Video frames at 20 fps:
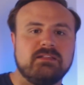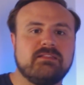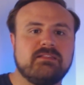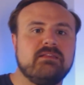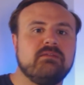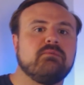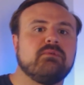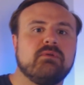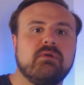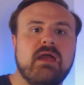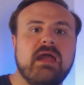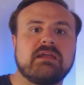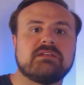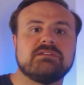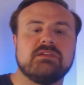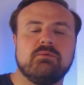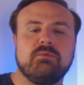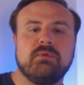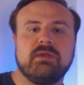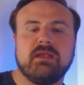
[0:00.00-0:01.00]
And you can see
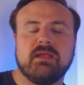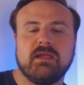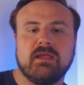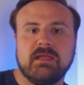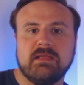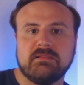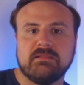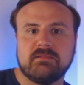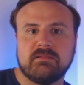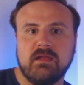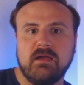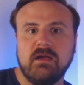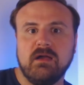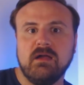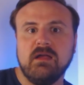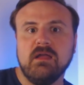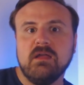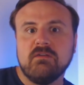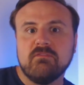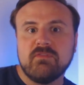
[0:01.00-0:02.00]
we're actually winning
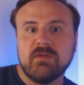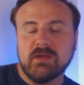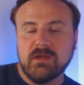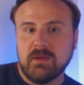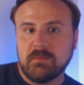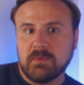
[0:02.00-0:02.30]
against a